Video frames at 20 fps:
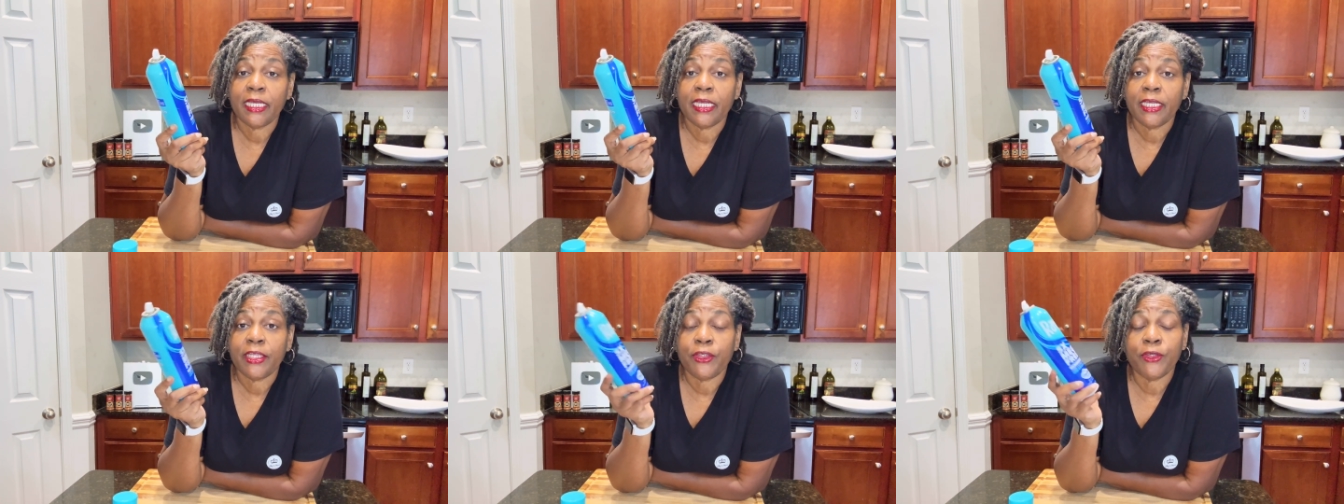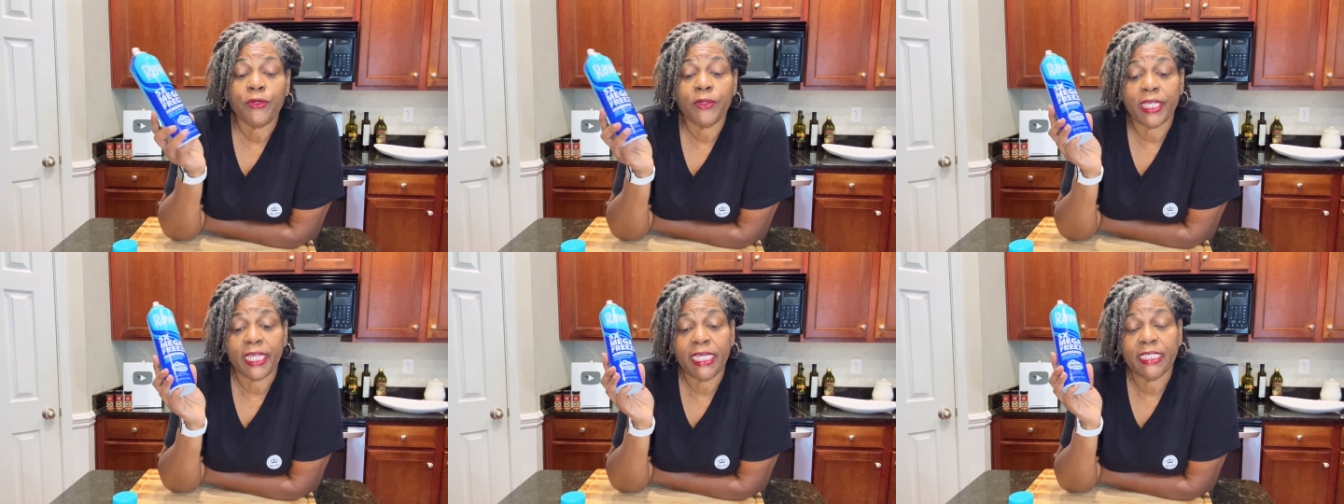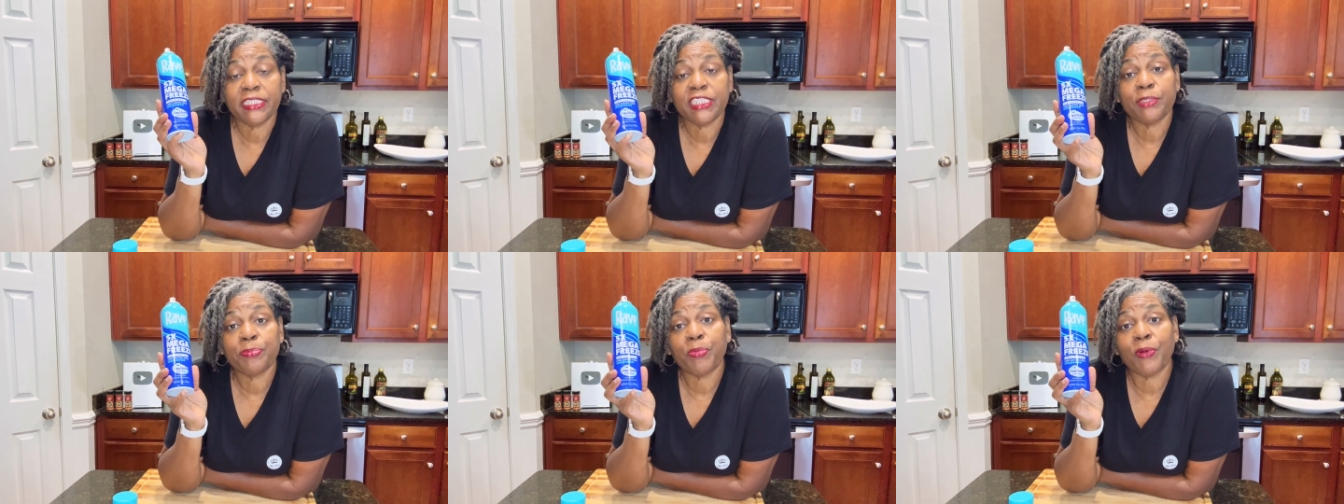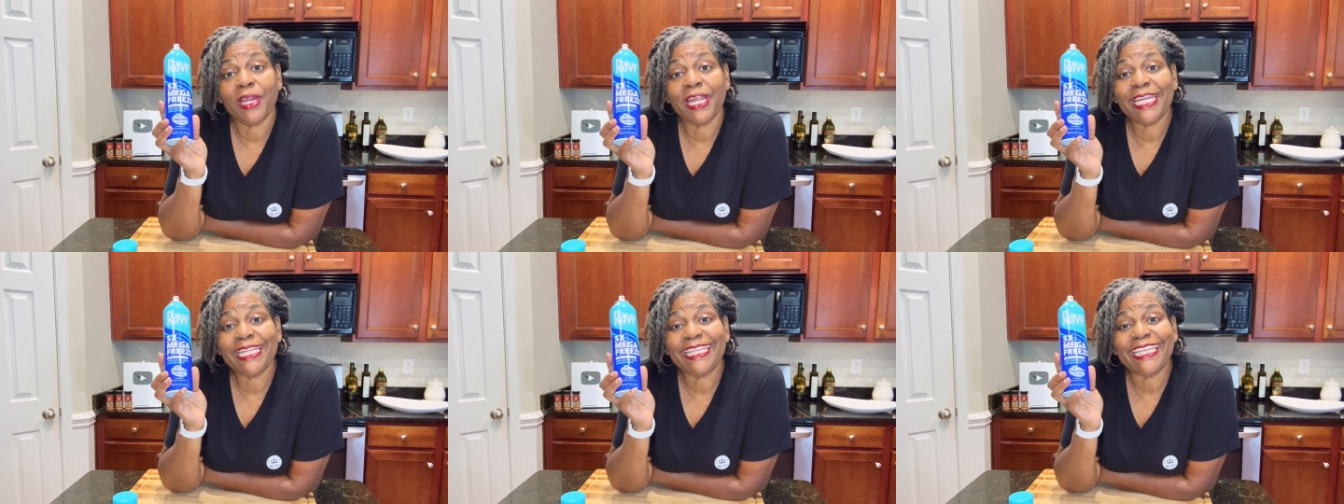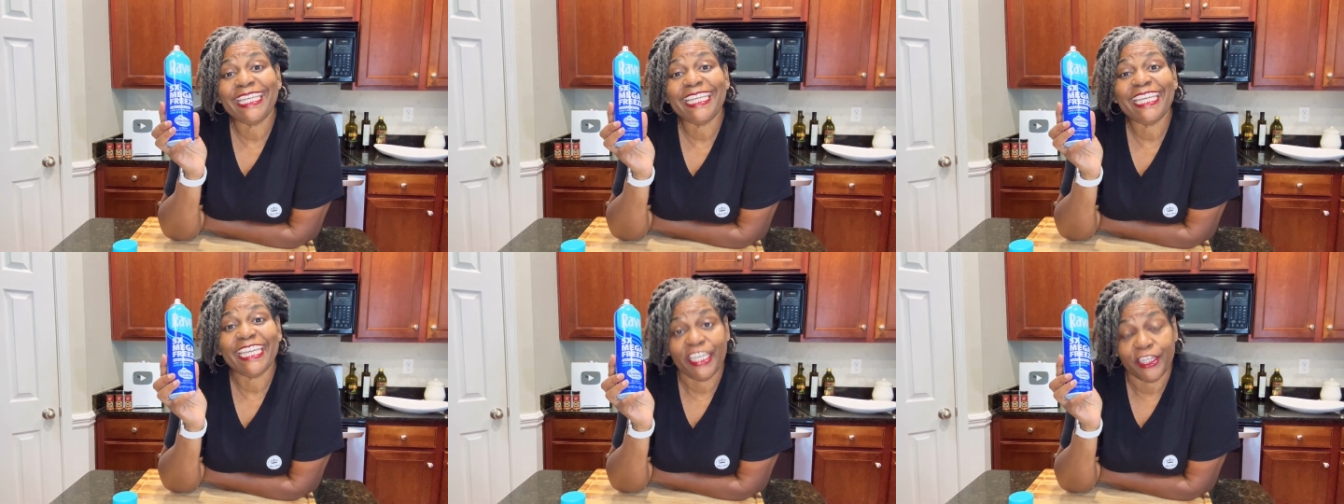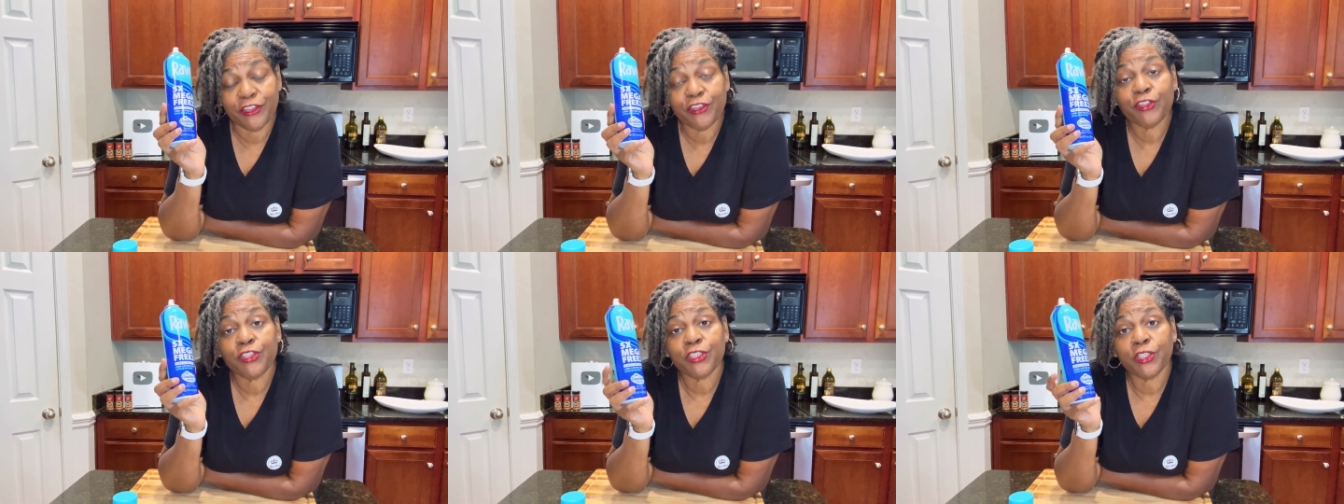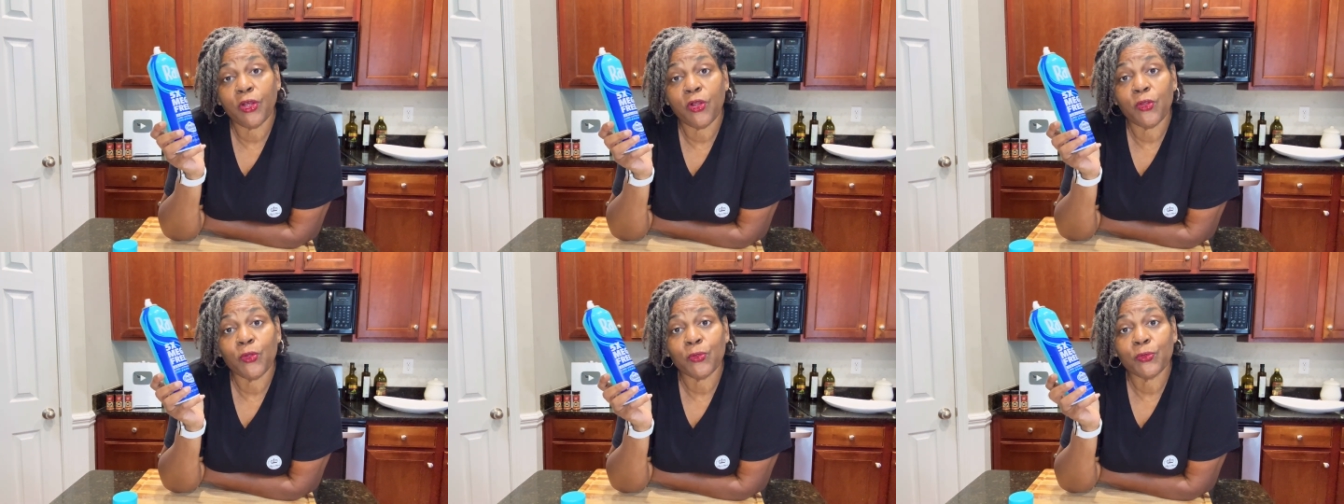you can spray the inner
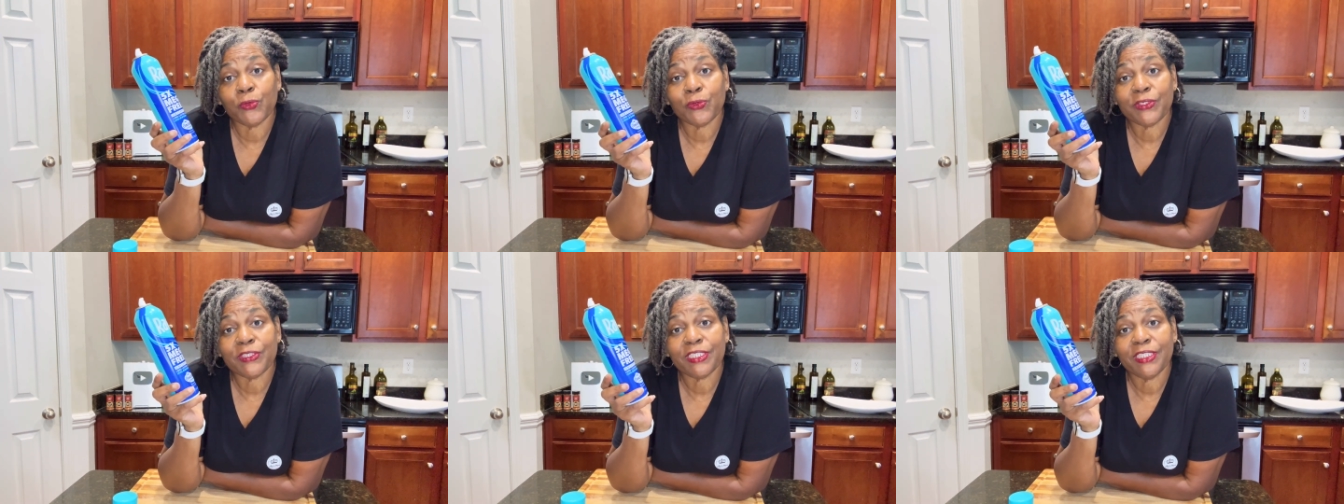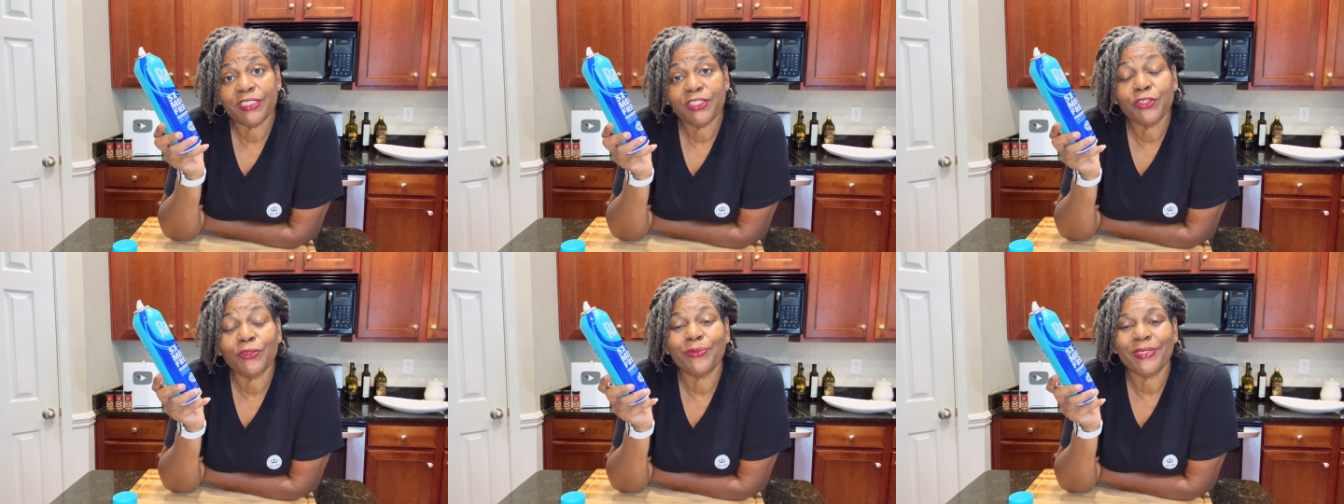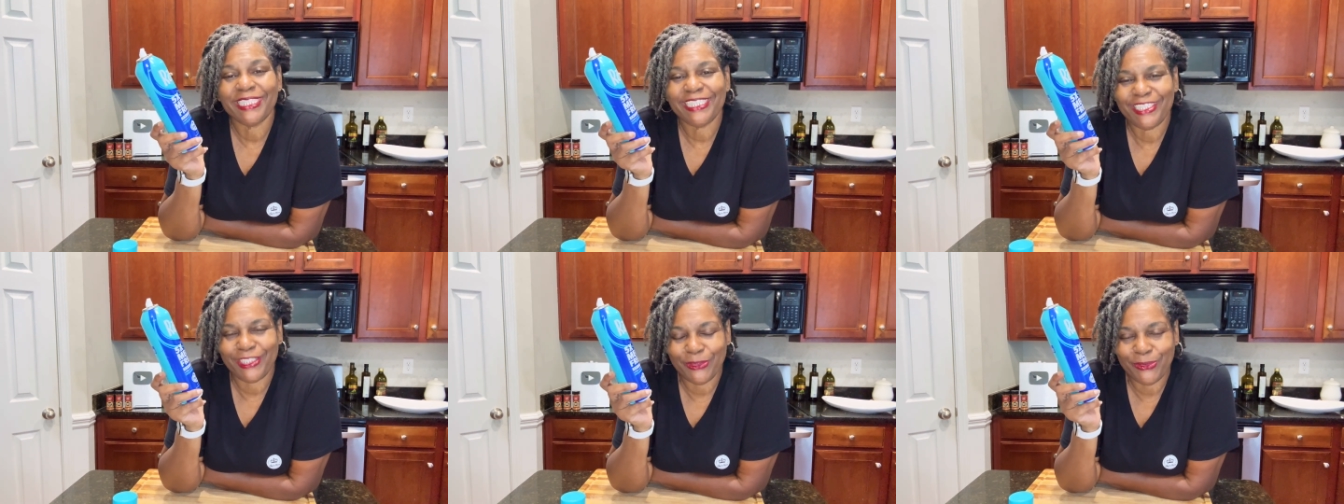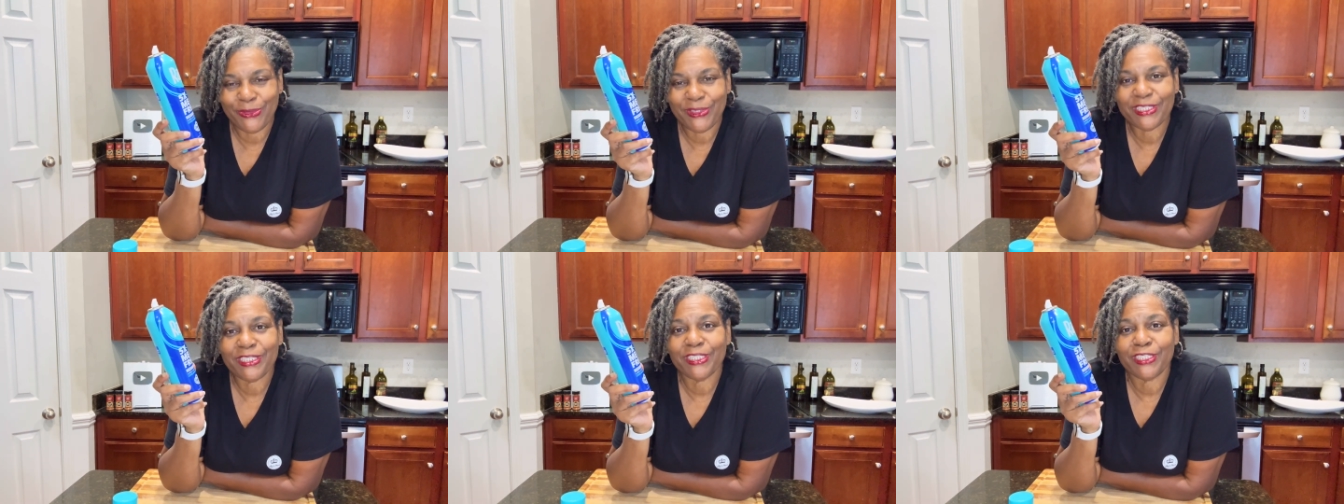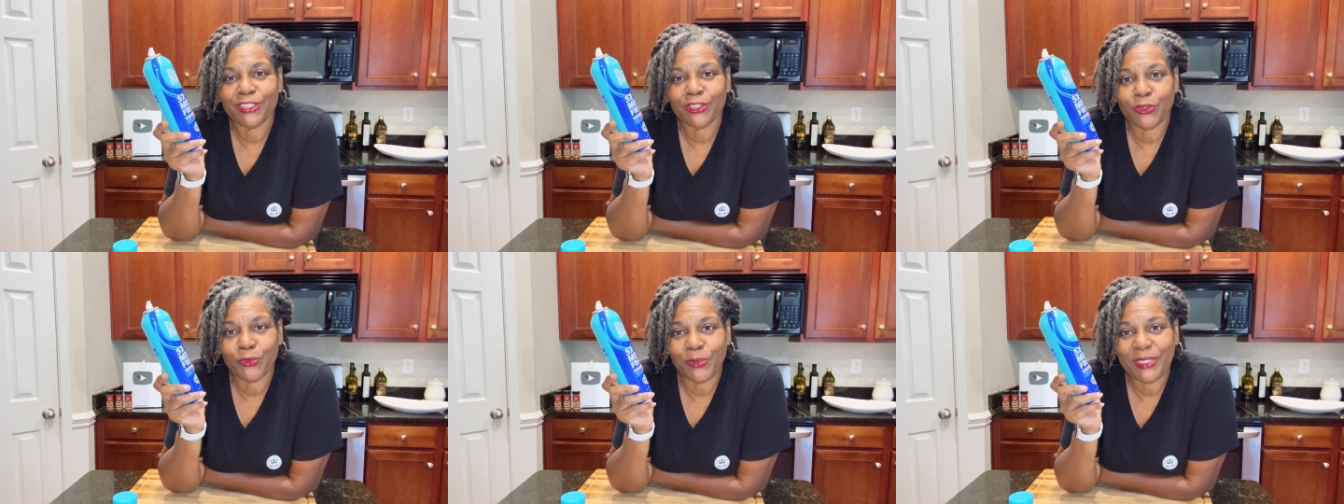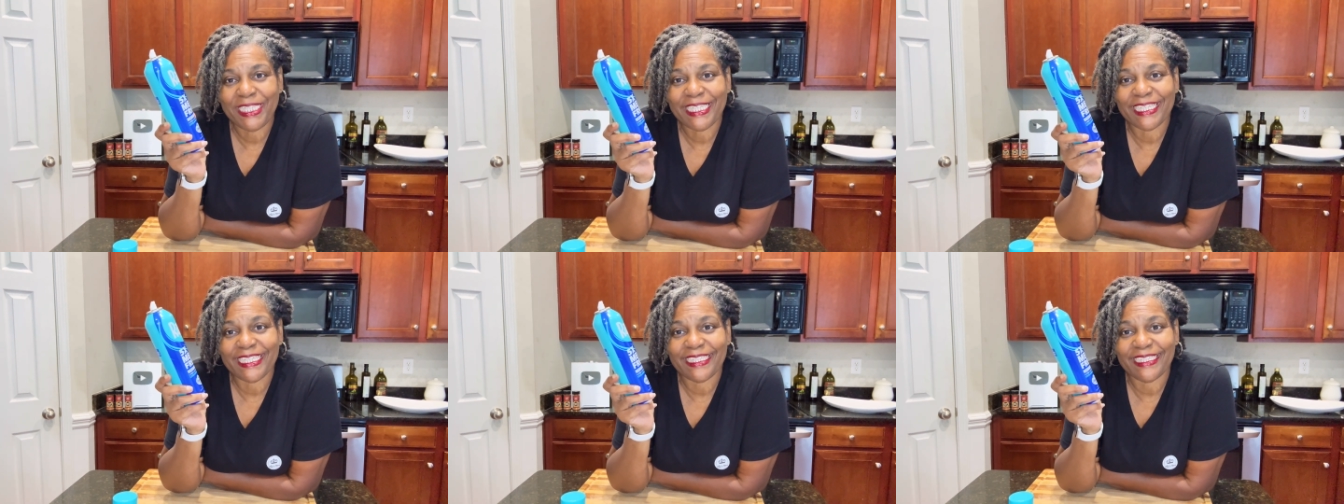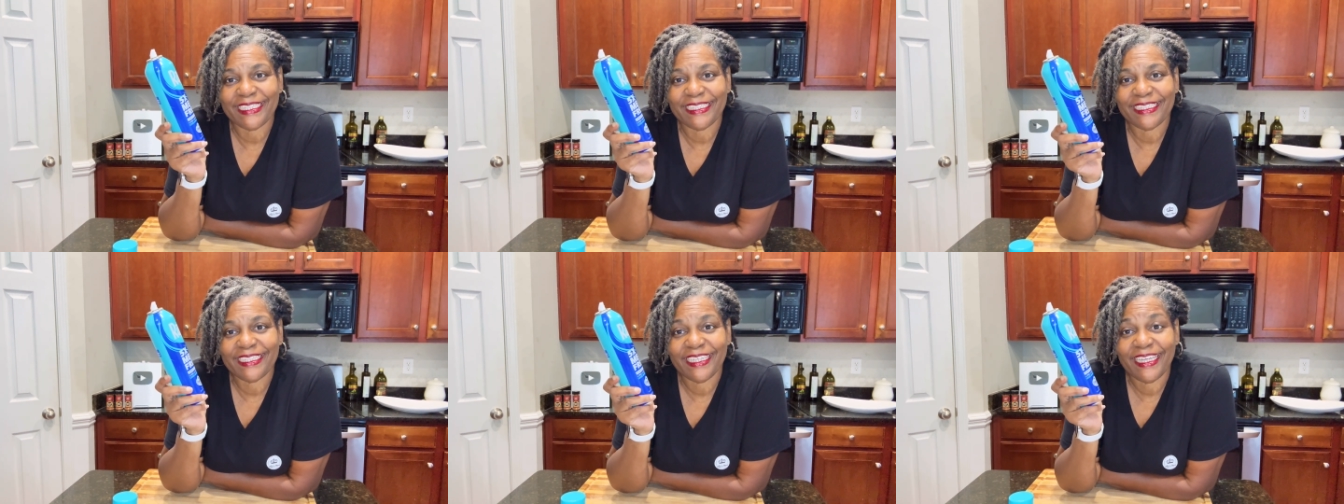soles to reduce the
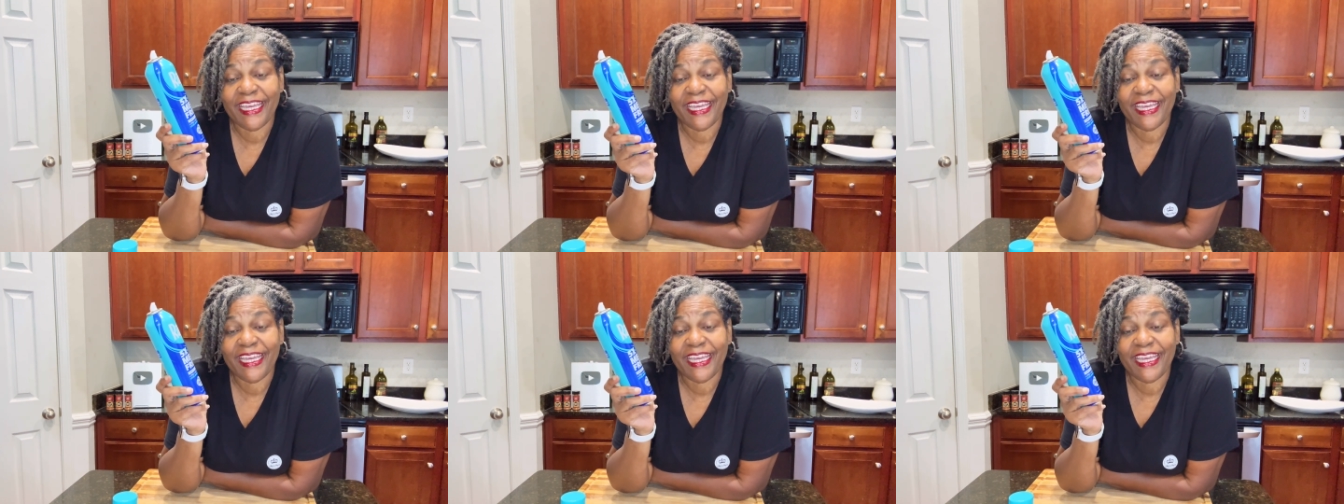squeaking.